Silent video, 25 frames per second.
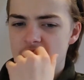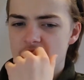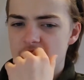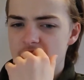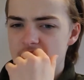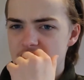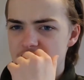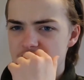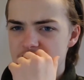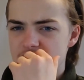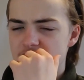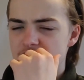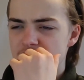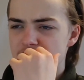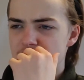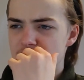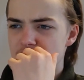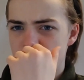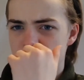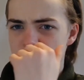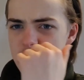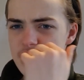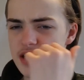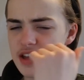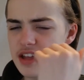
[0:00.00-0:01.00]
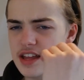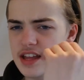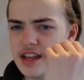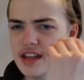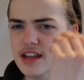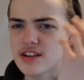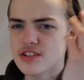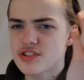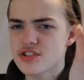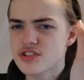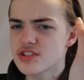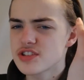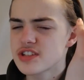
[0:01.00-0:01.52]
And then
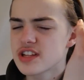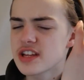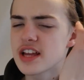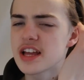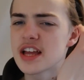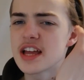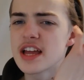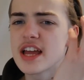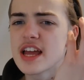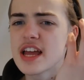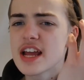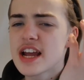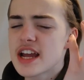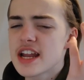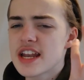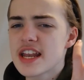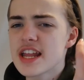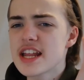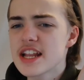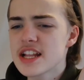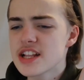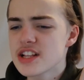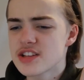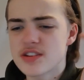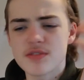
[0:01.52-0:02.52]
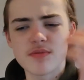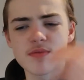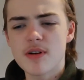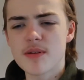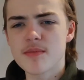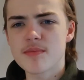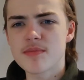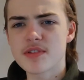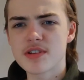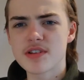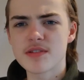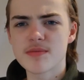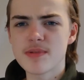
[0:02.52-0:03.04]
it just can
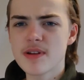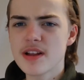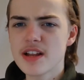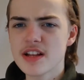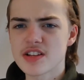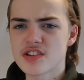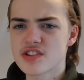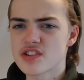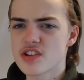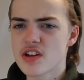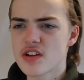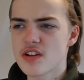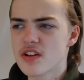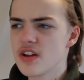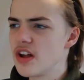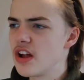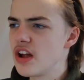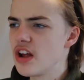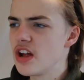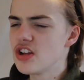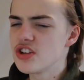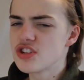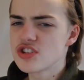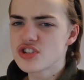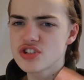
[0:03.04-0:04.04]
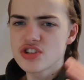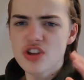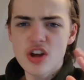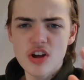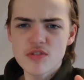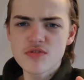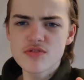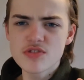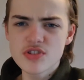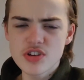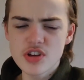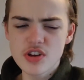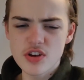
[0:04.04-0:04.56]
interrupt your plan. So
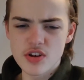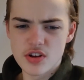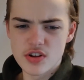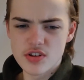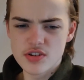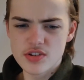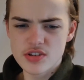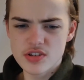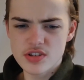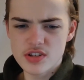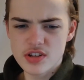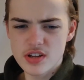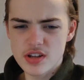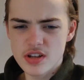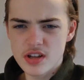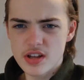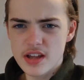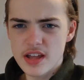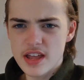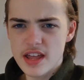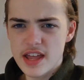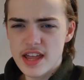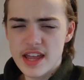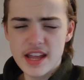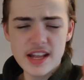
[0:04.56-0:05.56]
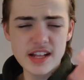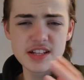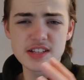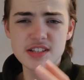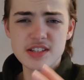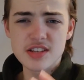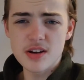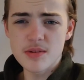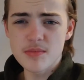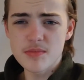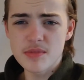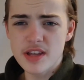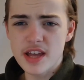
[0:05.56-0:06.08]
snow's good in
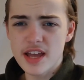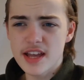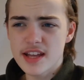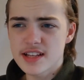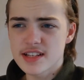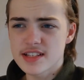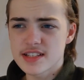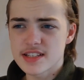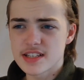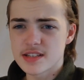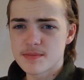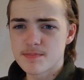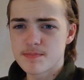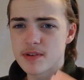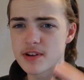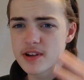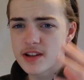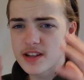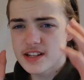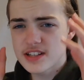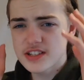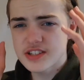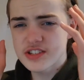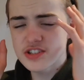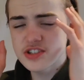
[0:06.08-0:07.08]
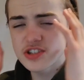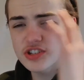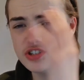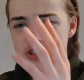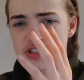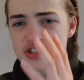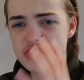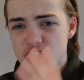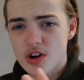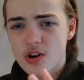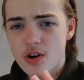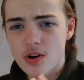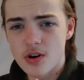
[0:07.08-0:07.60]
some cases, but it's just
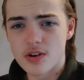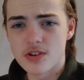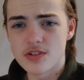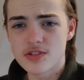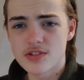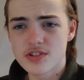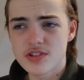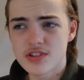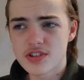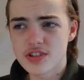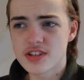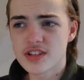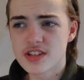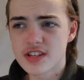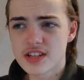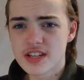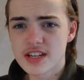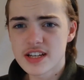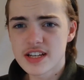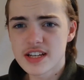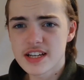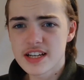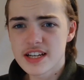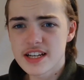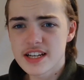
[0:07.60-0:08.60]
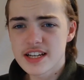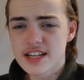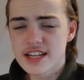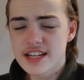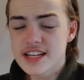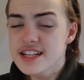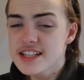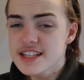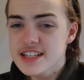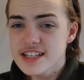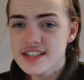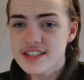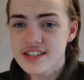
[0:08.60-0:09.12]
not.
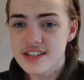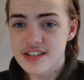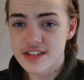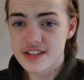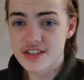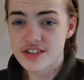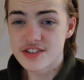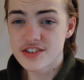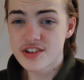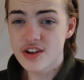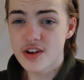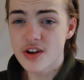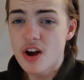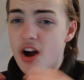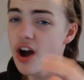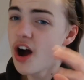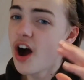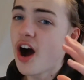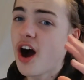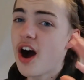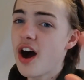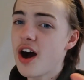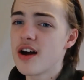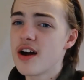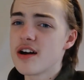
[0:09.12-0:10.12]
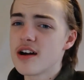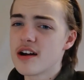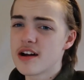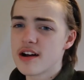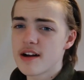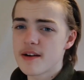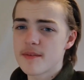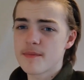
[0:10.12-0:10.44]
It isn't. So I,